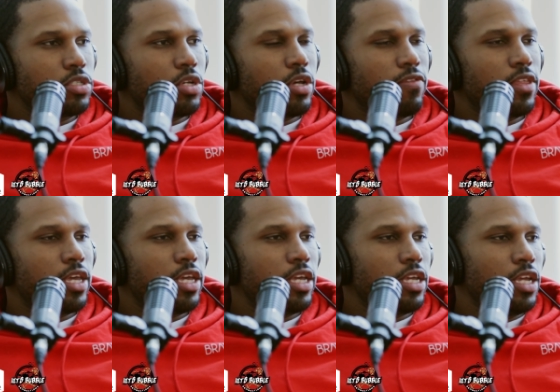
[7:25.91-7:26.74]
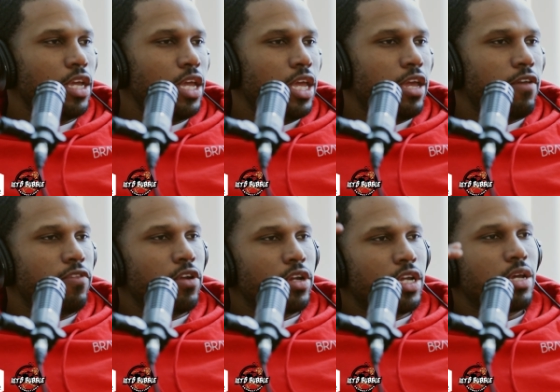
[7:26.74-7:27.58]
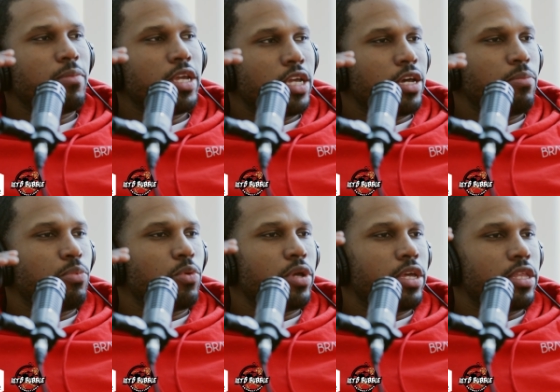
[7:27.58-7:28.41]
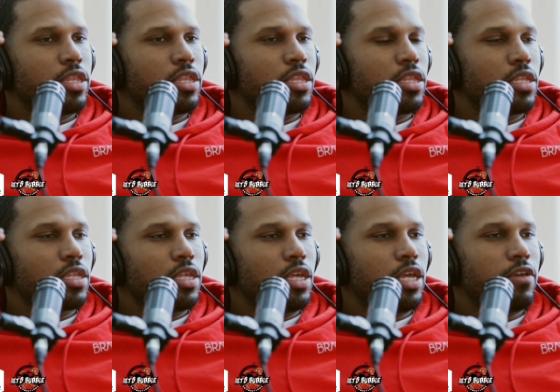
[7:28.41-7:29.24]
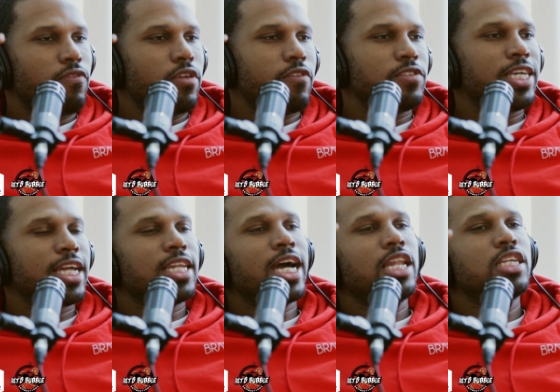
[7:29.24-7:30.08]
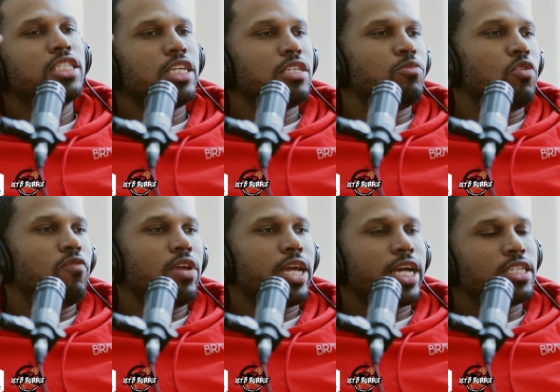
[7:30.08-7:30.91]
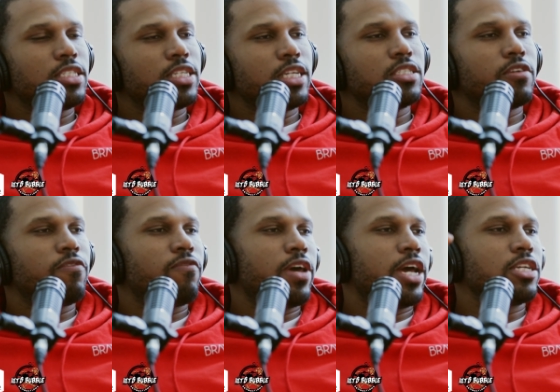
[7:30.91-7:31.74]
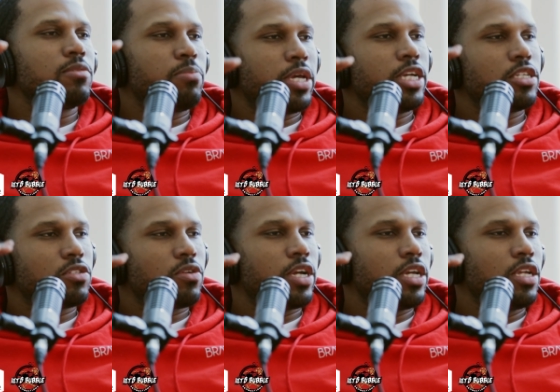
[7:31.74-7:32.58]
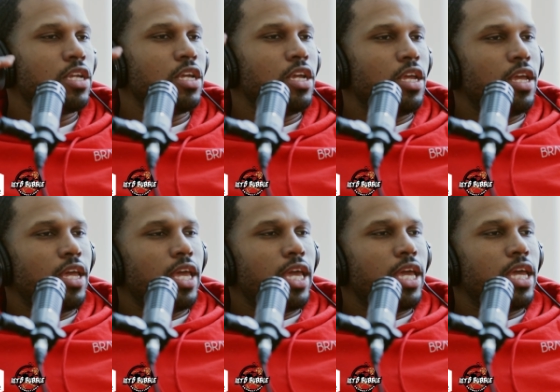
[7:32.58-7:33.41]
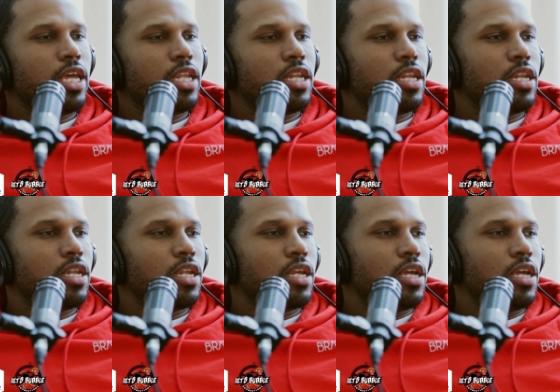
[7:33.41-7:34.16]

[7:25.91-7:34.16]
So if they're coming up with, if technology is moving at such a fast pace, right, and